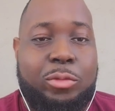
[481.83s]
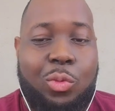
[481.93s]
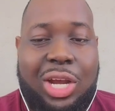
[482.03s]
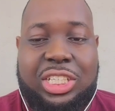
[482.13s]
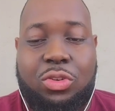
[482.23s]

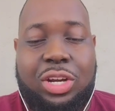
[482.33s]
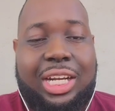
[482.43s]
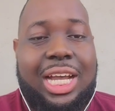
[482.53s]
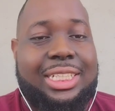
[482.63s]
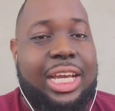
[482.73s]
We're actually going to
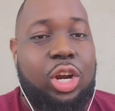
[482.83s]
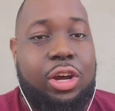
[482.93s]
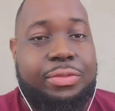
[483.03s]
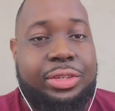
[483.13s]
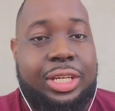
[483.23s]
cut that off."
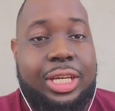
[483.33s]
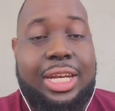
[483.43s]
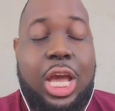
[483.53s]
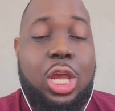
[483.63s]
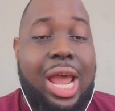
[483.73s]

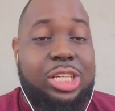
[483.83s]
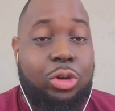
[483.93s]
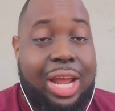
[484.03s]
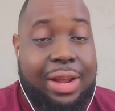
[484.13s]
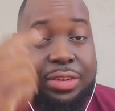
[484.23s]
Now you're actually
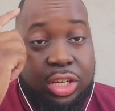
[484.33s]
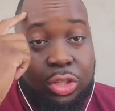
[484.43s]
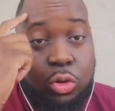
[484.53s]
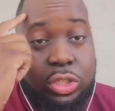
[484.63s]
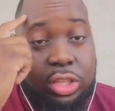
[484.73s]
going to have to
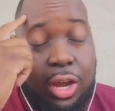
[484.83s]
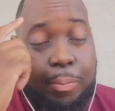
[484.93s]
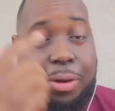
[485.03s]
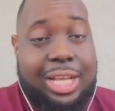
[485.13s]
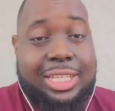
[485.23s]
use the thought
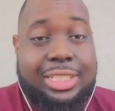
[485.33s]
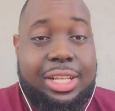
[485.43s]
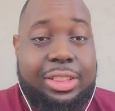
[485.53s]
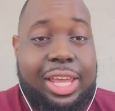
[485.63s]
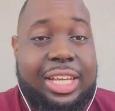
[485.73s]
process
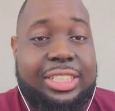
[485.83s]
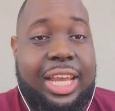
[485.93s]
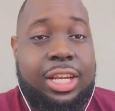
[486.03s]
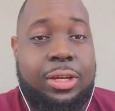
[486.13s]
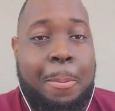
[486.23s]
and think and say, "Hey,
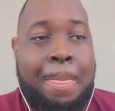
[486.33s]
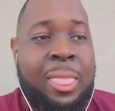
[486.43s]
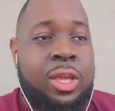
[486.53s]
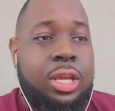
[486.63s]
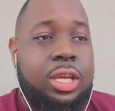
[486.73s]
look,
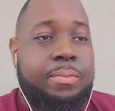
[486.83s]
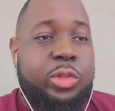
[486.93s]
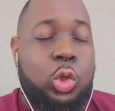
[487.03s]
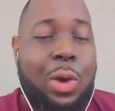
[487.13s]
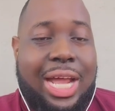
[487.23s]

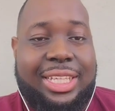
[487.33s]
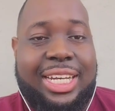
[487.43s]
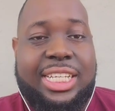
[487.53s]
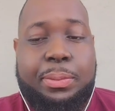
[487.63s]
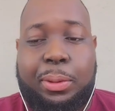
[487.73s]
do I think
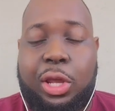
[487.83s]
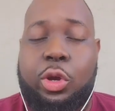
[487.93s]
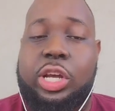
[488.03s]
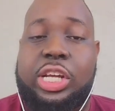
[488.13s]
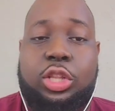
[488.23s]
this
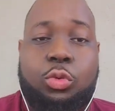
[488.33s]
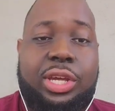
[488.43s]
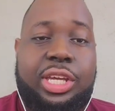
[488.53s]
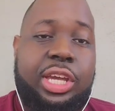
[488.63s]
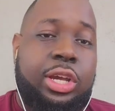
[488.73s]
player in three
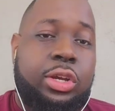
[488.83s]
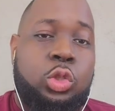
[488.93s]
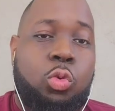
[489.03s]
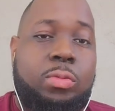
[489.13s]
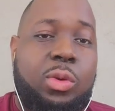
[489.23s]
years
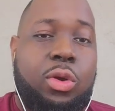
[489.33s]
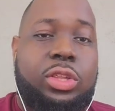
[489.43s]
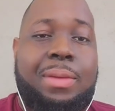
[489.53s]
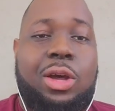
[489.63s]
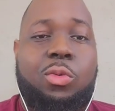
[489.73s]
will be worth
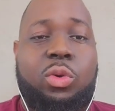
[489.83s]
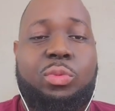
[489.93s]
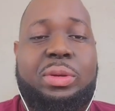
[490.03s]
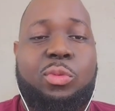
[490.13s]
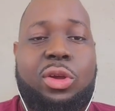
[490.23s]
amount will
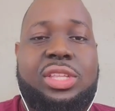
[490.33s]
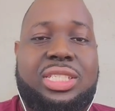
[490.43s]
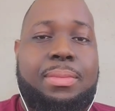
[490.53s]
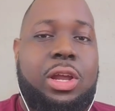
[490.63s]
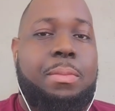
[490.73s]
be worth this
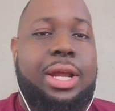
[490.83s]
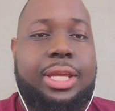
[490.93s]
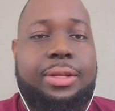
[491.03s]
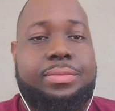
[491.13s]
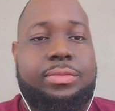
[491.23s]
amount of money?"
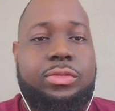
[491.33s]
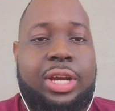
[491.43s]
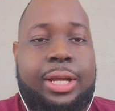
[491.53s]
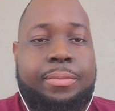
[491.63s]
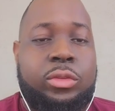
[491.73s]

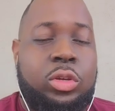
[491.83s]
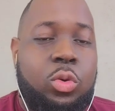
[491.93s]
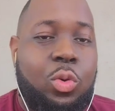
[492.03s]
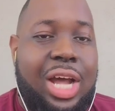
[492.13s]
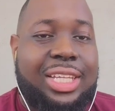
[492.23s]
Right?
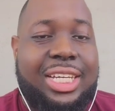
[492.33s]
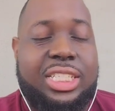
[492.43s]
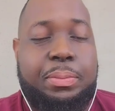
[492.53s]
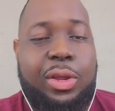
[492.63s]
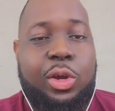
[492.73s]
do I think this
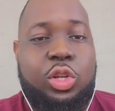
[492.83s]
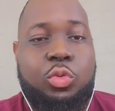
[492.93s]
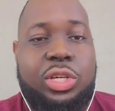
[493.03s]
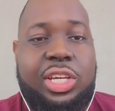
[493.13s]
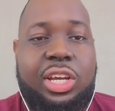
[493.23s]
player in
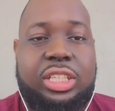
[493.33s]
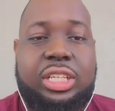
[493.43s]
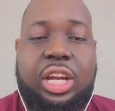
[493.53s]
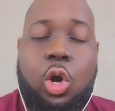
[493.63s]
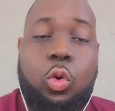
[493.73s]
three years
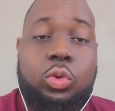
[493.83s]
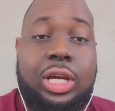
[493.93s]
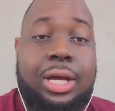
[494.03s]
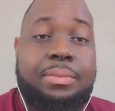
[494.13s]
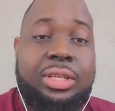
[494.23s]
can hold
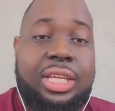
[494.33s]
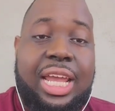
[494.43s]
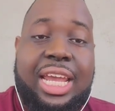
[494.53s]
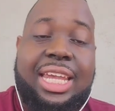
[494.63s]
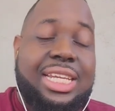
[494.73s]
up
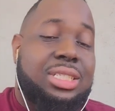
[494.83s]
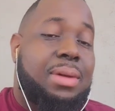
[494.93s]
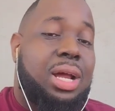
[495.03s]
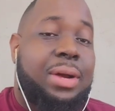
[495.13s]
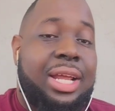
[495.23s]
and get this
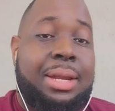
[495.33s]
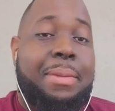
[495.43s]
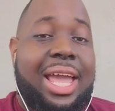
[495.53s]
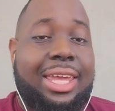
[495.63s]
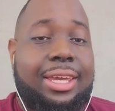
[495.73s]
amount of money in the
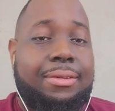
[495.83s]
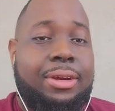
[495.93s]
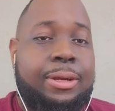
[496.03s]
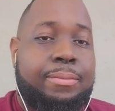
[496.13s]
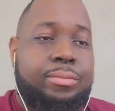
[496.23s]
back end, right?